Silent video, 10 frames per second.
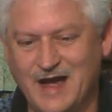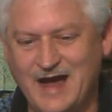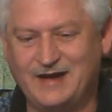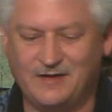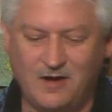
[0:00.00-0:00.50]

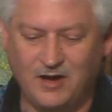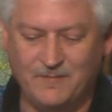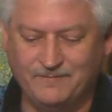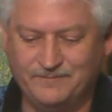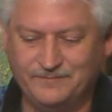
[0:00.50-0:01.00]
I call
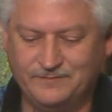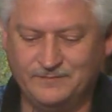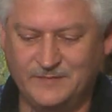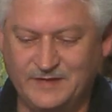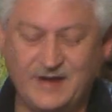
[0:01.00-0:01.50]
them
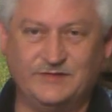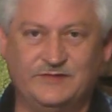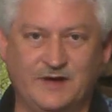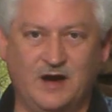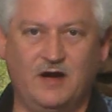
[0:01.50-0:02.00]

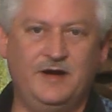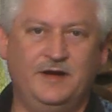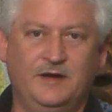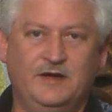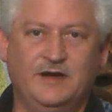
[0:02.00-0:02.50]

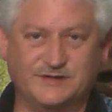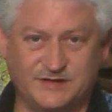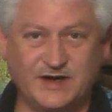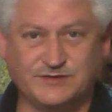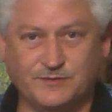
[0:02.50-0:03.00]
necessary
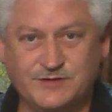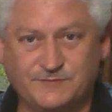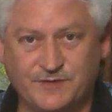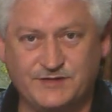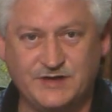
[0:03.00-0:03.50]

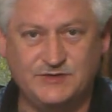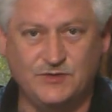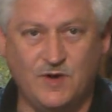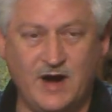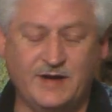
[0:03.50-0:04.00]
accessories for the
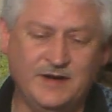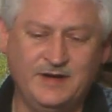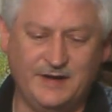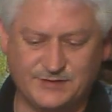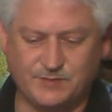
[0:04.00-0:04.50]
T2i.
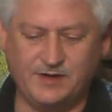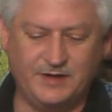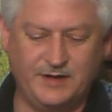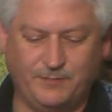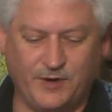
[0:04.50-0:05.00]
It's
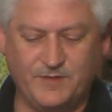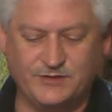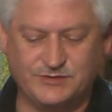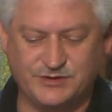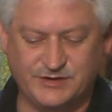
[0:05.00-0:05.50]
really pretty
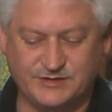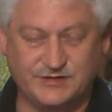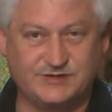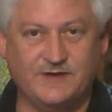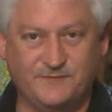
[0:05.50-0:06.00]
much just
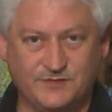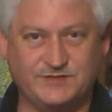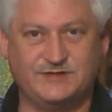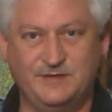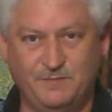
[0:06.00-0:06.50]
the stuff you'll
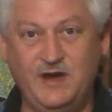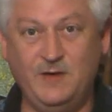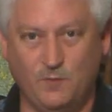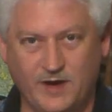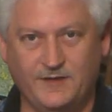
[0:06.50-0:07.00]
see
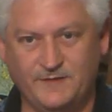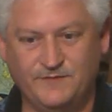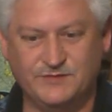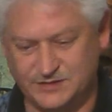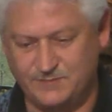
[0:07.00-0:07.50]
me with
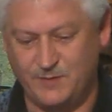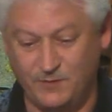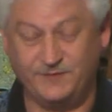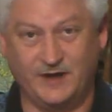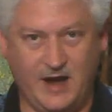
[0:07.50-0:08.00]
if you see me
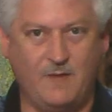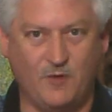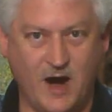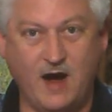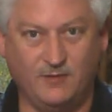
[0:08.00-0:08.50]
with the
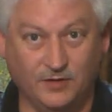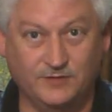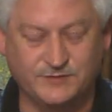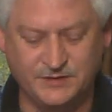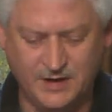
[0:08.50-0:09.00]
camera out
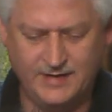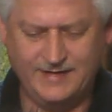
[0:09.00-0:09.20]
loose.